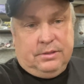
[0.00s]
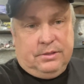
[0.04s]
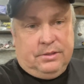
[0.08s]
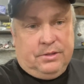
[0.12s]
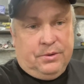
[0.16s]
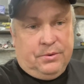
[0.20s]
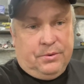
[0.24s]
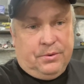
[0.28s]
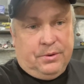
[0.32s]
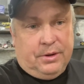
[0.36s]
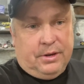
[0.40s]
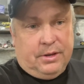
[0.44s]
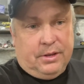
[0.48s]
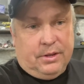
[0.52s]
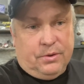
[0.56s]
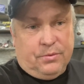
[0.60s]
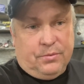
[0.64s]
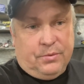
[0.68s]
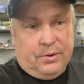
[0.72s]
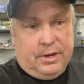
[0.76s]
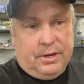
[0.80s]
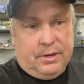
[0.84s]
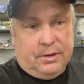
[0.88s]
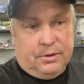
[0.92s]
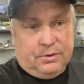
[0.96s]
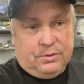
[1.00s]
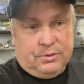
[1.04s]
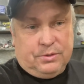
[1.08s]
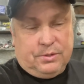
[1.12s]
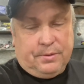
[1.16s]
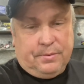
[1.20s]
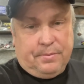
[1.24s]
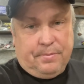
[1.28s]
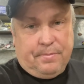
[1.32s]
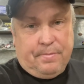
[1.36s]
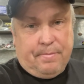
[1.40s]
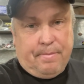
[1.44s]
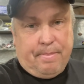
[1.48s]
doing the
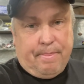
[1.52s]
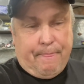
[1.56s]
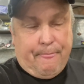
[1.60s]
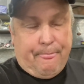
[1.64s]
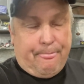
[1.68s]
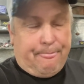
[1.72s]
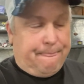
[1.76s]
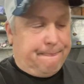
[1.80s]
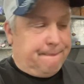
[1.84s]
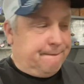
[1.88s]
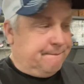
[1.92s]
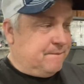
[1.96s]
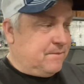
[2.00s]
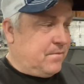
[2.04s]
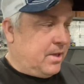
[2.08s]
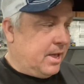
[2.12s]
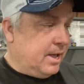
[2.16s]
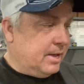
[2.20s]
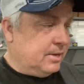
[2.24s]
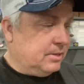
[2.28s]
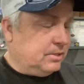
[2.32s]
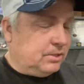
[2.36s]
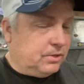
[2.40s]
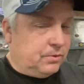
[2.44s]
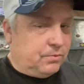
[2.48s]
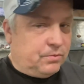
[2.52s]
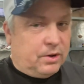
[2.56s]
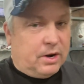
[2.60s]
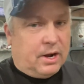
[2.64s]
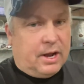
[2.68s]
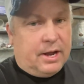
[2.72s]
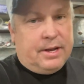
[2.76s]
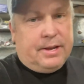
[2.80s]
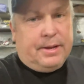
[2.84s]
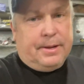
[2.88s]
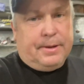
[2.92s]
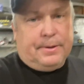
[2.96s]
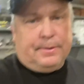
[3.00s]
wheels? Okay, so what
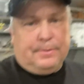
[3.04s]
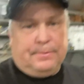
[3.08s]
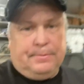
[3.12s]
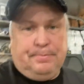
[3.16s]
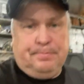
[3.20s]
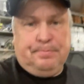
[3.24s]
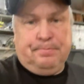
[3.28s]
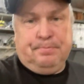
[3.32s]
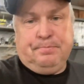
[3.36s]
I do